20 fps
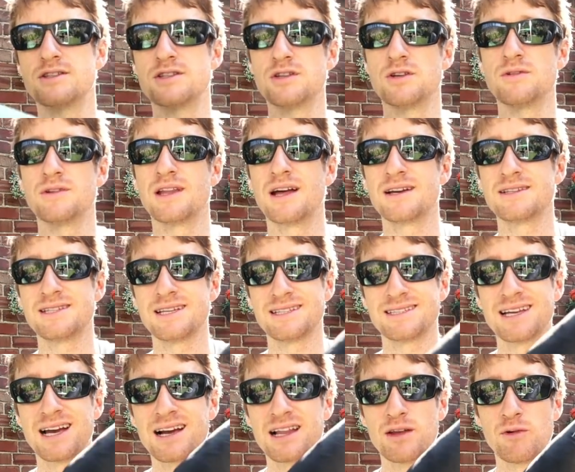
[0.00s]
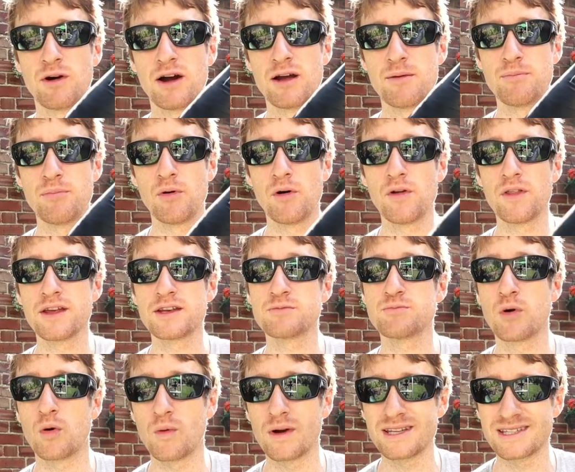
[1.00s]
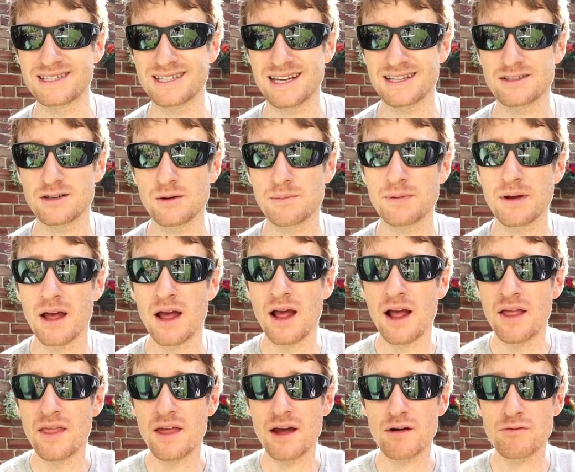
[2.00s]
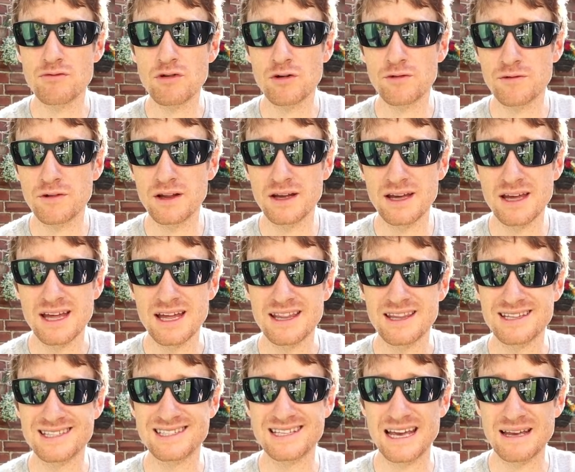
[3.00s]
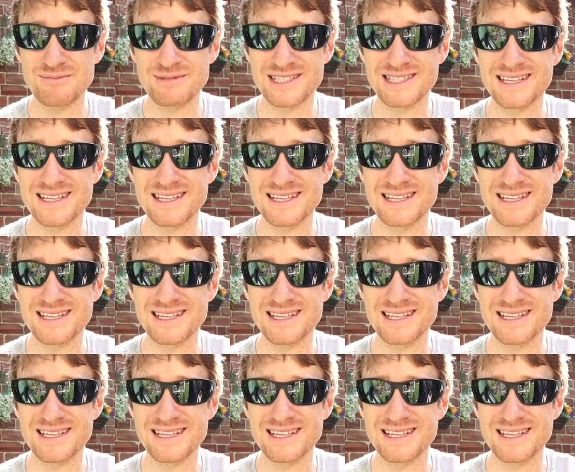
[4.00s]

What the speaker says: the two, and that is exactly why I bought this. But when set up, they're roughly the same